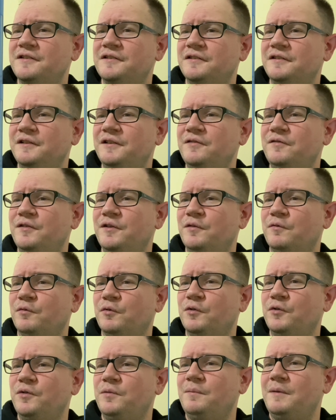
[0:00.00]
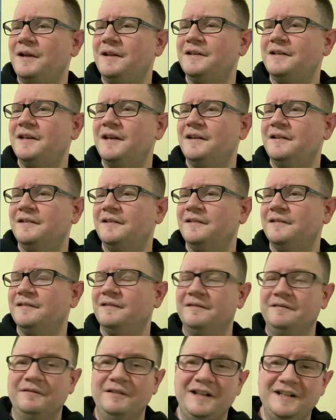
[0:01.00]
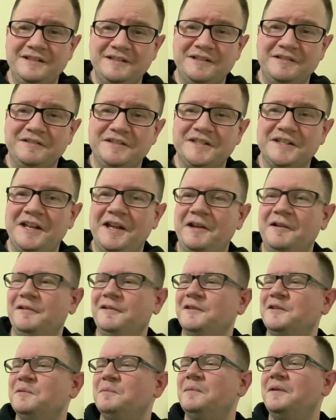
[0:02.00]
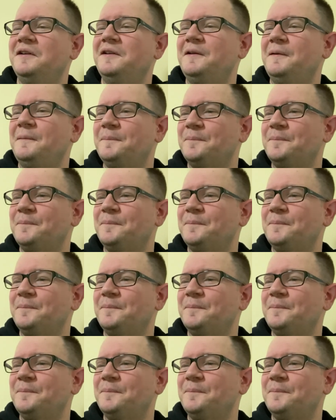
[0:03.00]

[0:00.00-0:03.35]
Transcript: to live in rural Montana. Well, that sounds like hell to me.